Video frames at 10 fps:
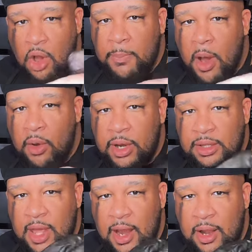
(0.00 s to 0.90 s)
No bone
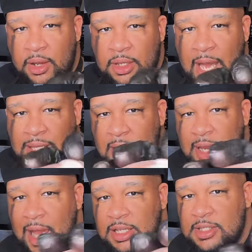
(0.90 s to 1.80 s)
in there. You got
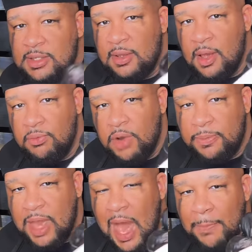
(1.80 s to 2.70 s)
that nice
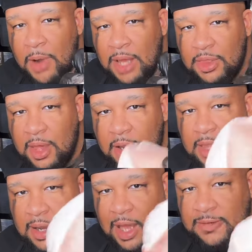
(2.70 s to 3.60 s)
rib cap right
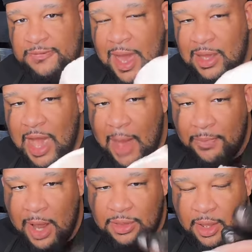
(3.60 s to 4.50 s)
there, that nice fat
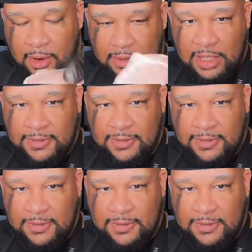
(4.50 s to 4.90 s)
cap right there.